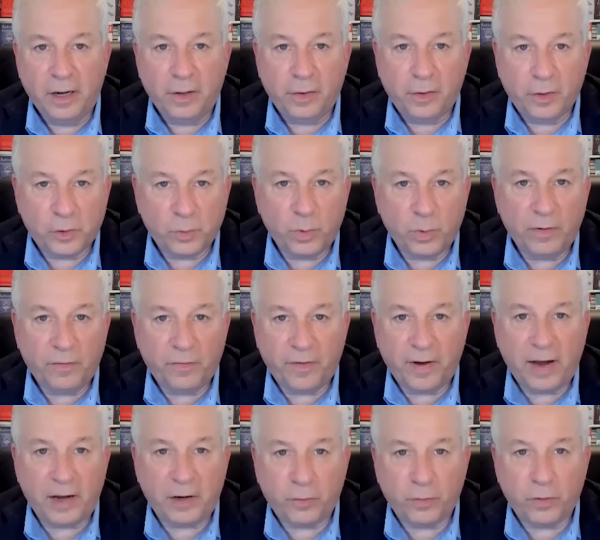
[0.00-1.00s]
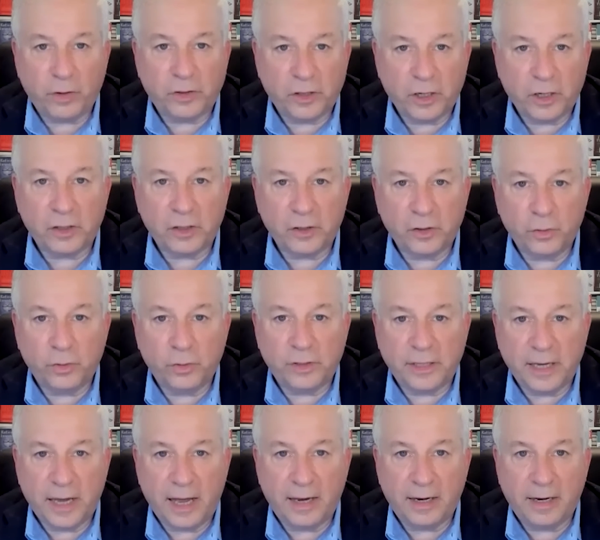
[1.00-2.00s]
The swing factor is, just as you
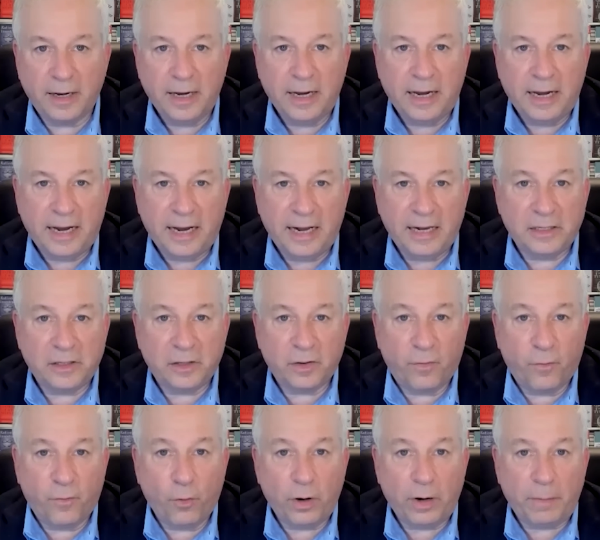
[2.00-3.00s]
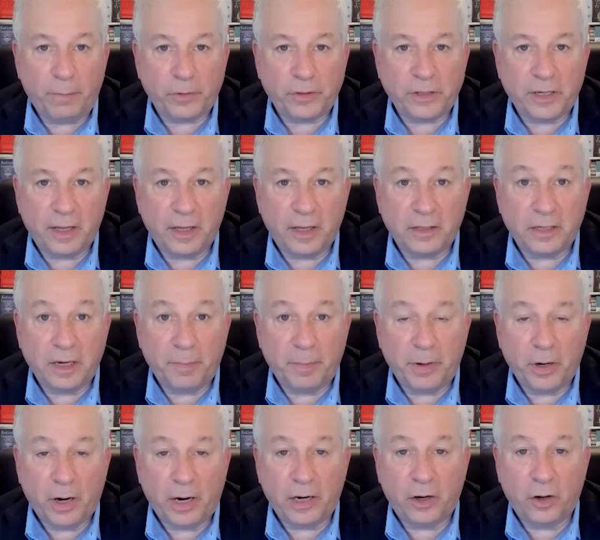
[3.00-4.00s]
said, it's the 40% of the
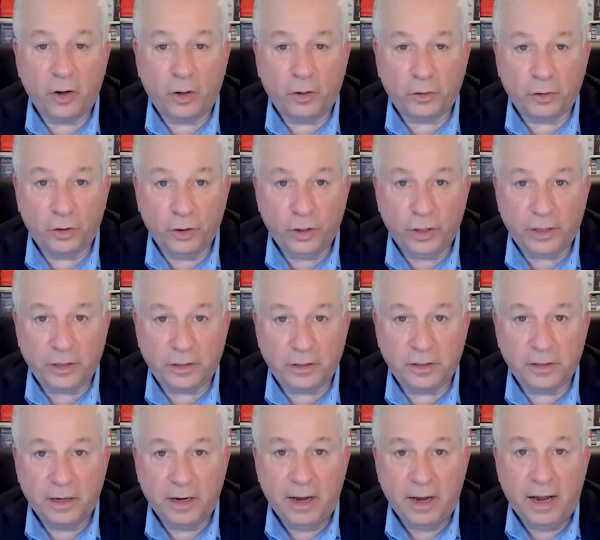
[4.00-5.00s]
CPI called goods.